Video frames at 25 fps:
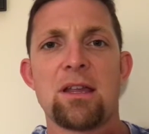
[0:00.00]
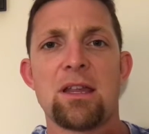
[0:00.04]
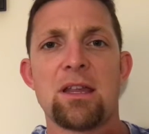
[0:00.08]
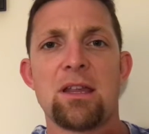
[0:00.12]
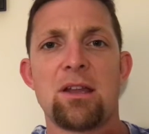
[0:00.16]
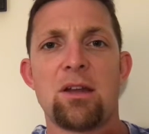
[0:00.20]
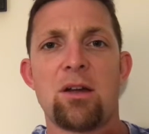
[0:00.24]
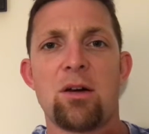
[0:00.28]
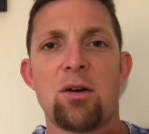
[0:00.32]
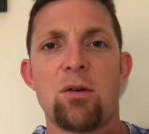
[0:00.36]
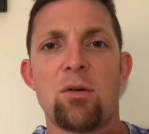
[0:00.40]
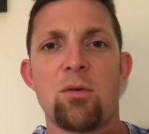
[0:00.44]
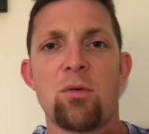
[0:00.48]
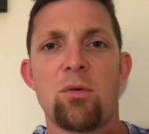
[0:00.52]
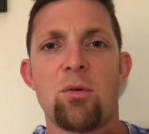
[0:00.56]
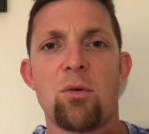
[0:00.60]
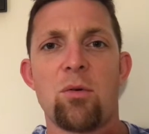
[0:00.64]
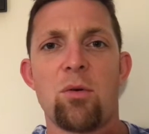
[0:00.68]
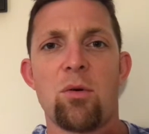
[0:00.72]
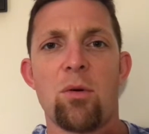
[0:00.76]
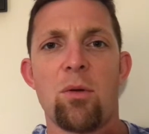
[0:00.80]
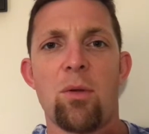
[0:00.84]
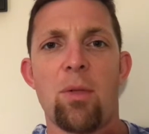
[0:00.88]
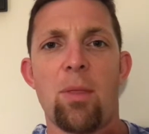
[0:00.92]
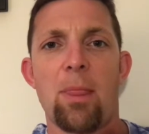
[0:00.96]
You know,
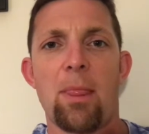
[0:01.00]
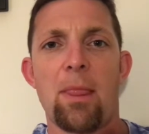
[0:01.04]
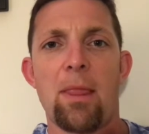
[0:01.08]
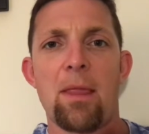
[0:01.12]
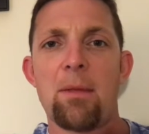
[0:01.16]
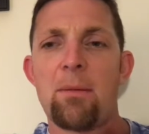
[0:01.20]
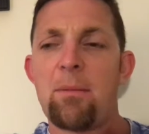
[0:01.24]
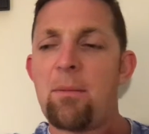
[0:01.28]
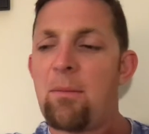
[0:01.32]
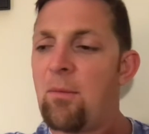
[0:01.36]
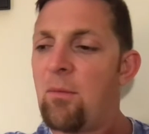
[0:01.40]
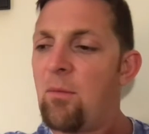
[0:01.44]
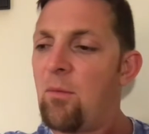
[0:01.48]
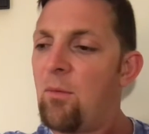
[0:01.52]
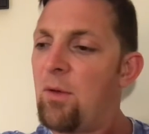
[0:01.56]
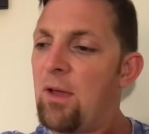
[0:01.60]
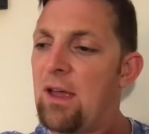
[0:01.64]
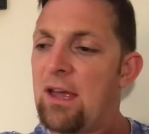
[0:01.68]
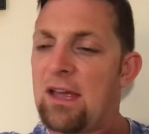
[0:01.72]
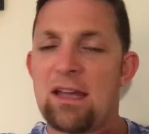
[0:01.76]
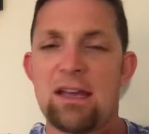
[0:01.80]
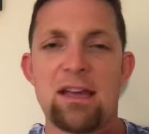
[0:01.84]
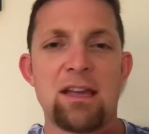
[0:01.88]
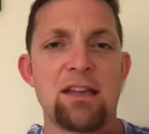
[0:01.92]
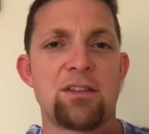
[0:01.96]

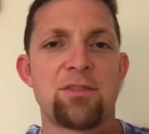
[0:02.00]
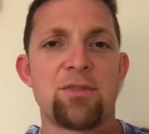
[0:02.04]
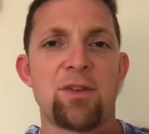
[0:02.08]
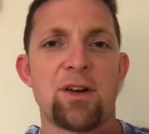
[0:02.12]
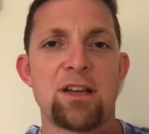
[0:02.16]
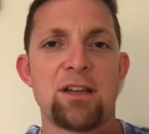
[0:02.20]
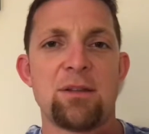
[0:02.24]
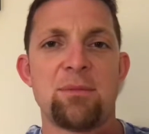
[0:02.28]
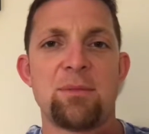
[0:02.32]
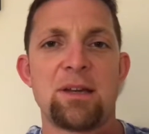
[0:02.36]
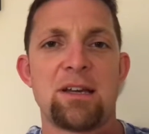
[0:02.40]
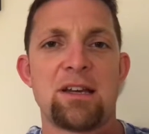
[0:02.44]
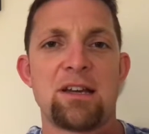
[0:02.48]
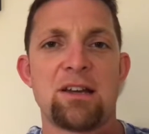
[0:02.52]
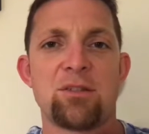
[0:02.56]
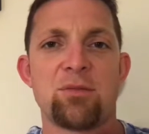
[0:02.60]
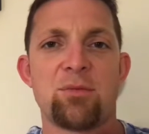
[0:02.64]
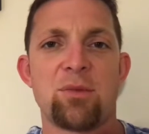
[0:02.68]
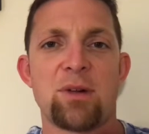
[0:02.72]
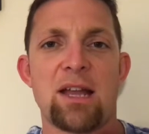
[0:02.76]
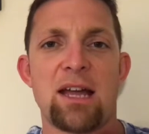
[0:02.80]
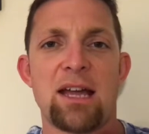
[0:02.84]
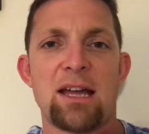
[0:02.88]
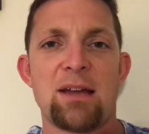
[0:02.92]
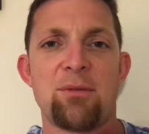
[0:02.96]
it's funny because
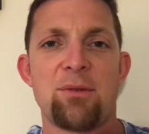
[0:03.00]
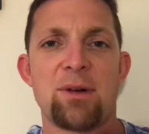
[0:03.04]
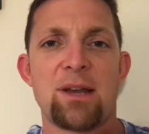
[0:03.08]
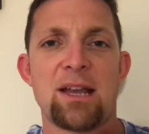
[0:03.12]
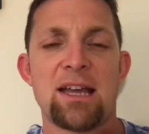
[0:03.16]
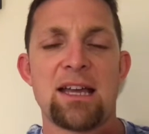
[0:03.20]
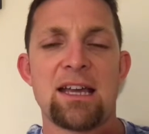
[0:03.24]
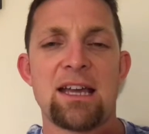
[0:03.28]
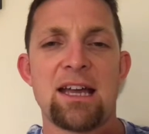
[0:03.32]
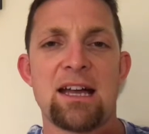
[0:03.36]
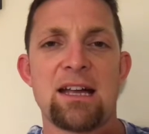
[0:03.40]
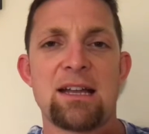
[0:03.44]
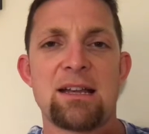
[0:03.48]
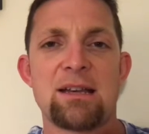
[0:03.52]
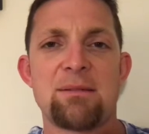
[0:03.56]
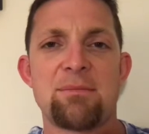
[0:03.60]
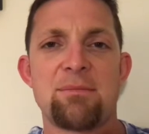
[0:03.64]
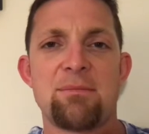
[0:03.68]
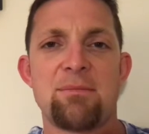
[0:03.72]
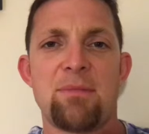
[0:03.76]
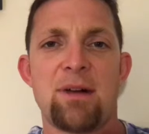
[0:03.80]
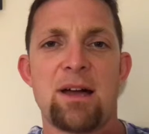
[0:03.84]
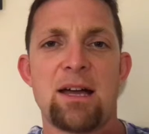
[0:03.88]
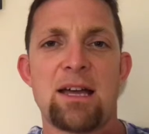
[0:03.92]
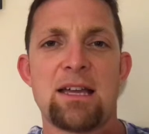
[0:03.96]
when I got
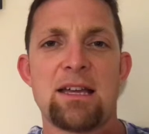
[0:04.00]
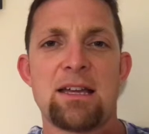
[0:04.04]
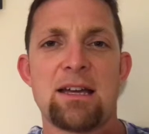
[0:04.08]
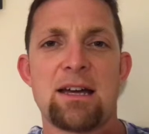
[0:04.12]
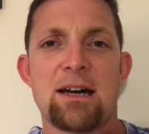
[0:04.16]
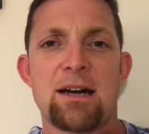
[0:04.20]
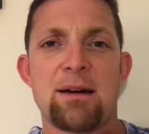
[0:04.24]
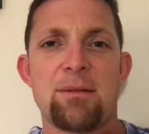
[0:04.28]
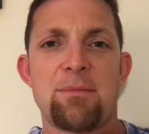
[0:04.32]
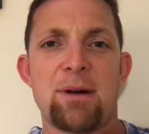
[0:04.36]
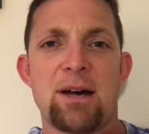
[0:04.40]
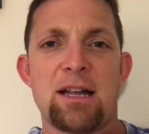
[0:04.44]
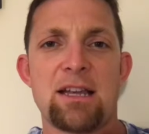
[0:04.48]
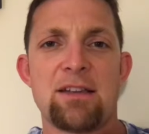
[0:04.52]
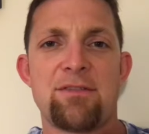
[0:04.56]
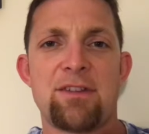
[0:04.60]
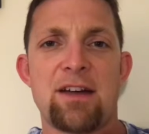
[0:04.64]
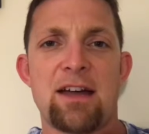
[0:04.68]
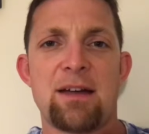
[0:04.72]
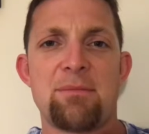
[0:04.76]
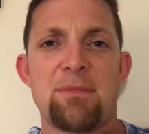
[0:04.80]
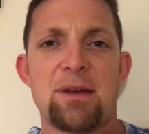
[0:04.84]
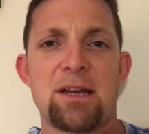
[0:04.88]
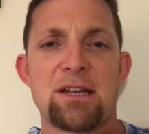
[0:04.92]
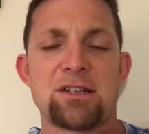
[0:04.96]
my body
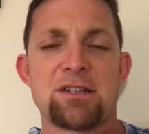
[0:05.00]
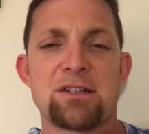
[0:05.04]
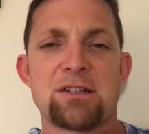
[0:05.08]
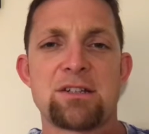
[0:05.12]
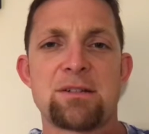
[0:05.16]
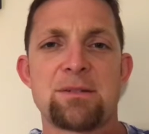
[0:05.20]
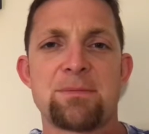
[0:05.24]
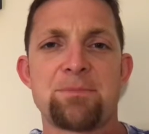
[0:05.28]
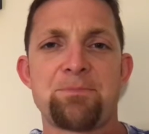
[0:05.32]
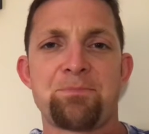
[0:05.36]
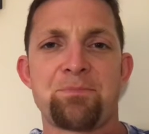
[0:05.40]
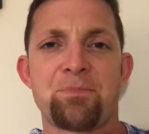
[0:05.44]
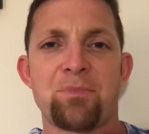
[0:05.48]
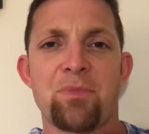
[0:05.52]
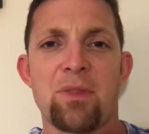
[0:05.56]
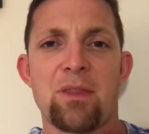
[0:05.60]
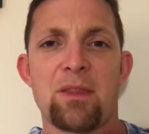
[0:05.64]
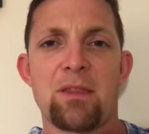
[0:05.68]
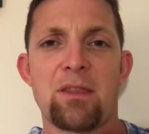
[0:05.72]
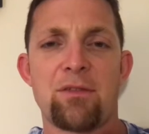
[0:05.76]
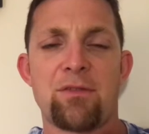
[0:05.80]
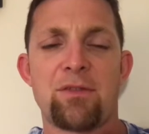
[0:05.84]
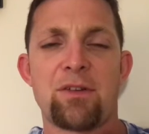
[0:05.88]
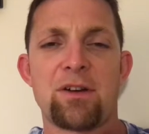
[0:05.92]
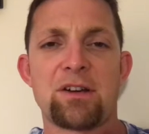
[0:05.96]
fat measured
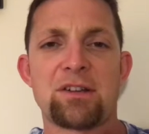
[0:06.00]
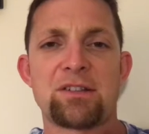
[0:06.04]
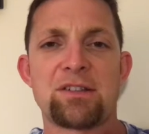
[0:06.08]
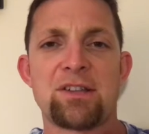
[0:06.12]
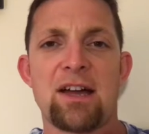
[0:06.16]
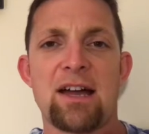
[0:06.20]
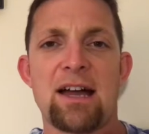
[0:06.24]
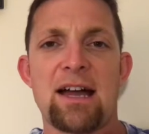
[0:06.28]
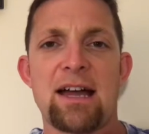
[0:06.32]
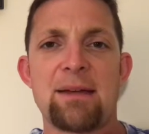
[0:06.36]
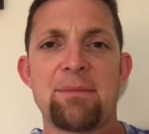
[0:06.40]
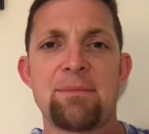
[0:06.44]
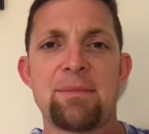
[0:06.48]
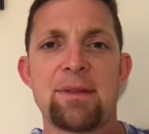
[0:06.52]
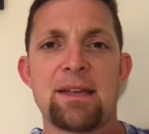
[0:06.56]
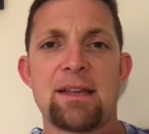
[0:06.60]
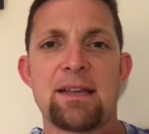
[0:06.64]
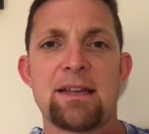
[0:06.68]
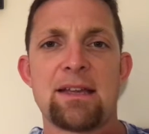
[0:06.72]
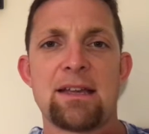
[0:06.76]
the first time,